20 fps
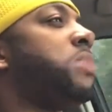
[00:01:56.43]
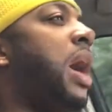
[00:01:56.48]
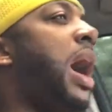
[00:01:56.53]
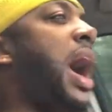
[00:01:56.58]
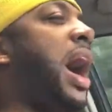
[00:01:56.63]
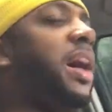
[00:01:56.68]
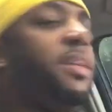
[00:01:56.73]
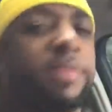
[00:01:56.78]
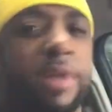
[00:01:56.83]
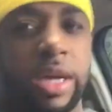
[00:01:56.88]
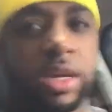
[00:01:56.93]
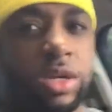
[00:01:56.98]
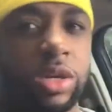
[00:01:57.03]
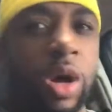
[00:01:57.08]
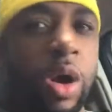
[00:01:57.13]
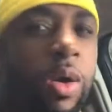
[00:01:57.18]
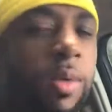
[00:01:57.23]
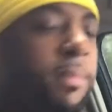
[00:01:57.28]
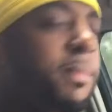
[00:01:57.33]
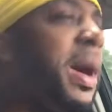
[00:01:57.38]

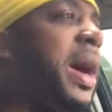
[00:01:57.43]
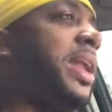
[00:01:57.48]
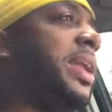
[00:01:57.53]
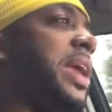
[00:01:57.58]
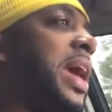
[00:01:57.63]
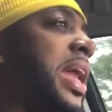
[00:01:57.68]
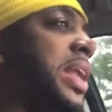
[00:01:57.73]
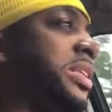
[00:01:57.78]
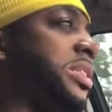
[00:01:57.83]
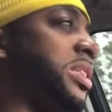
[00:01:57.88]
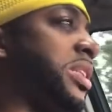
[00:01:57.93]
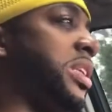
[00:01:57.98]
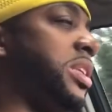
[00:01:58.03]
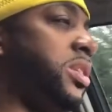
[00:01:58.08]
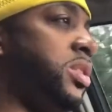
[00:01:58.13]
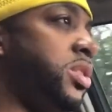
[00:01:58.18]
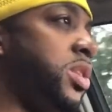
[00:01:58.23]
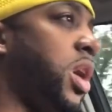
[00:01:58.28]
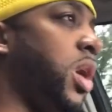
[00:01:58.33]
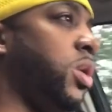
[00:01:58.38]
my dad is,
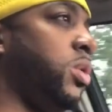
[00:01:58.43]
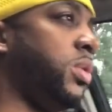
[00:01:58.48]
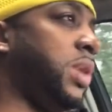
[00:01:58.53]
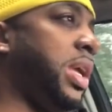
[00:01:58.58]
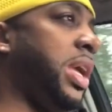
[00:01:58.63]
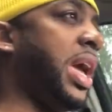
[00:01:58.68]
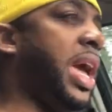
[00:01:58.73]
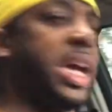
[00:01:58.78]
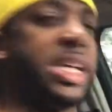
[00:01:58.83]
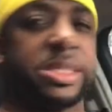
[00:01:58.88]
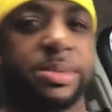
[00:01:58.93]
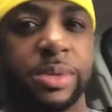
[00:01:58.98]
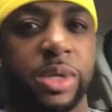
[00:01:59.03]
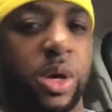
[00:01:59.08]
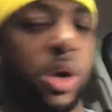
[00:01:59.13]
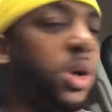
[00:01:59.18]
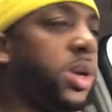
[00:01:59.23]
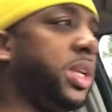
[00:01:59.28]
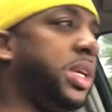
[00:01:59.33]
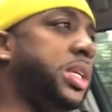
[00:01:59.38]
you know, he has me
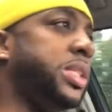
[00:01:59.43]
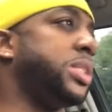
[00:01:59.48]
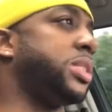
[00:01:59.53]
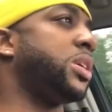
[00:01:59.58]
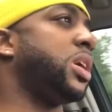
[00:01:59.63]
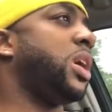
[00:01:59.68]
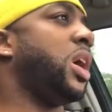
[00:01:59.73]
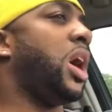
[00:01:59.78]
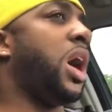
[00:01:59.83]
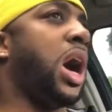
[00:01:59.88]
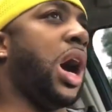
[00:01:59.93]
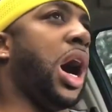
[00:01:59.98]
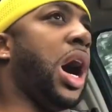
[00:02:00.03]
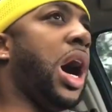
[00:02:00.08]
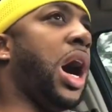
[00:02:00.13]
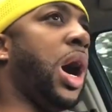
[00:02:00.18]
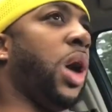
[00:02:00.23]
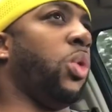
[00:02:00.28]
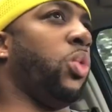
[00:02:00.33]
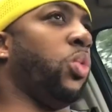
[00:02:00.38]
on his
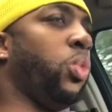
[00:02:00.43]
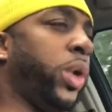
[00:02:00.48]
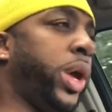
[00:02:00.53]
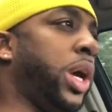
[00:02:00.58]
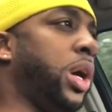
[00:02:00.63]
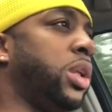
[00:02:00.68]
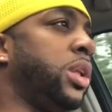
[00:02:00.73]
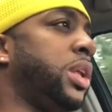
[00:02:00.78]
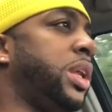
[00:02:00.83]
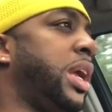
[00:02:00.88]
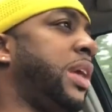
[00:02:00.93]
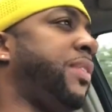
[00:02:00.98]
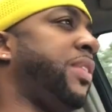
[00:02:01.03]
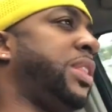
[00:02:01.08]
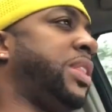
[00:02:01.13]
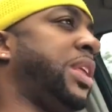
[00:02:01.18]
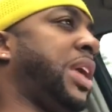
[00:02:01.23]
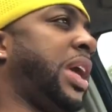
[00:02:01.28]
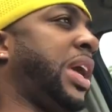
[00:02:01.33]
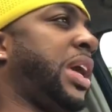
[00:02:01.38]
will and
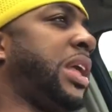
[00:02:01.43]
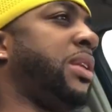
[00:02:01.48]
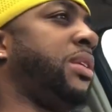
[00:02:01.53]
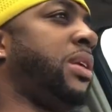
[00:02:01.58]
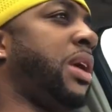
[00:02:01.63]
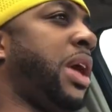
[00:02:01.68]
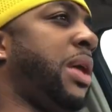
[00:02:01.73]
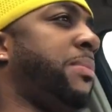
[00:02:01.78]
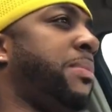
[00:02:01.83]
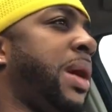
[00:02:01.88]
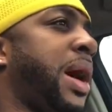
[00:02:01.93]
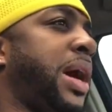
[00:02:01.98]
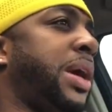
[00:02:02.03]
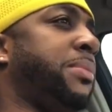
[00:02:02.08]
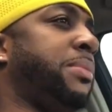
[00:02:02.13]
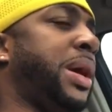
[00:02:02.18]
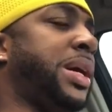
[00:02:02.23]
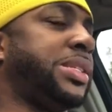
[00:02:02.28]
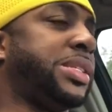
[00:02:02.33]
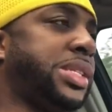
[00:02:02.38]
everything, and
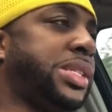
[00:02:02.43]
my